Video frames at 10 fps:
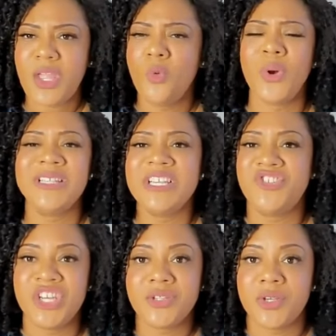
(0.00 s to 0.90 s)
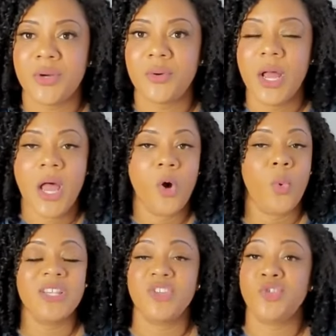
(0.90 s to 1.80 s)
Was it gentle?
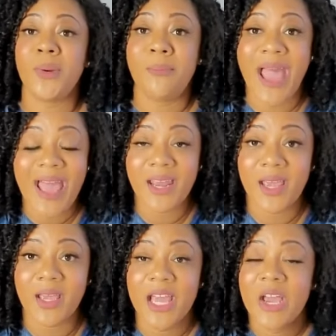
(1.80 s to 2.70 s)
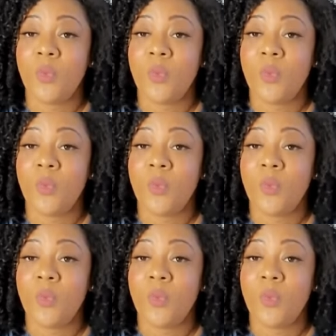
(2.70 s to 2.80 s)
Was it traumatic?